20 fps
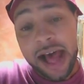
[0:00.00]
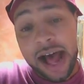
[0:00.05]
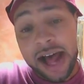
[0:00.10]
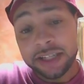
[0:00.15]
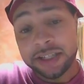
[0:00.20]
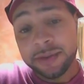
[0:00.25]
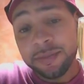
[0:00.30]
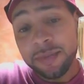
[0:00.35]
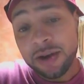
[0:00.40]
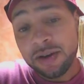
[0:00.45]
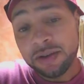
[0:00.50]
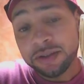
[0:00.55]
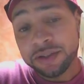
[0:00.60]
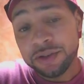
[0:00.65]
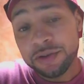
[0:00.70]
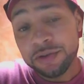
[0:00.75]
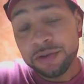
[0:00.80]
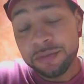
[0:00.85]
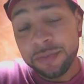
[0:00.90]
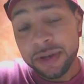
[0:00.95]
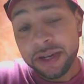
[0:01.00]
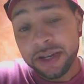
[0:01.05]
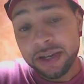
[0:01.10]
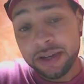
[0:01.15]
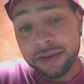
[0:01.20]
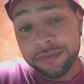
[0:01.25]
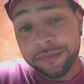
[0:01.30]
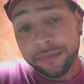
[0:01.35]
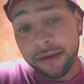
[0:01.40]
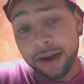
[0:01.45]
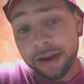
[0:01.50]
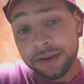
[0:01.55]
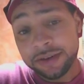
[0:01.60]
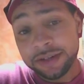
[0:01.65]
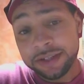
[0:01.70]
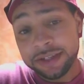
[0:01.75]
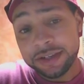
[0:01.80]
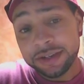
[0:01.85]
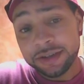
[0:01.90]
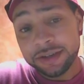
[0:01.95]
I smelled too many
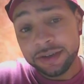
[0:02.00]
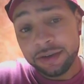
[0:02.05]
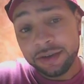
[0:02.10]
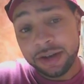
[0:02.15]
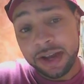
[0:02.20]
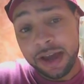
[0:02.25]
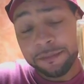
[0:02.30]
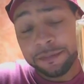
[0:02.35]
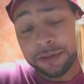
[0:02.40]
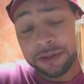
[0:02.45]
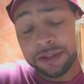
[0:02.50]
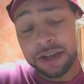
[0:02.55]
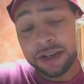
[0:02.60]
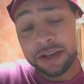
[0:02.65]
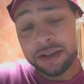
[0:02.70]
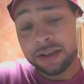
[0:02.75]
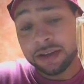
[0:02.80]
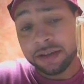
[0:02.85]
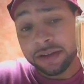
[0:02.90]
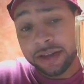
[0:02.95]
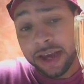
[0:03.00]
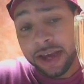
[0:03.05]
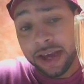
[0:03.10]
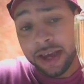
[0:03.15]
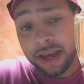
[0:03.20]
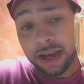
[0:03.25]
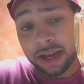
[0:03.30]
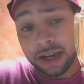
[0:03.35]
fragrances on that particular day,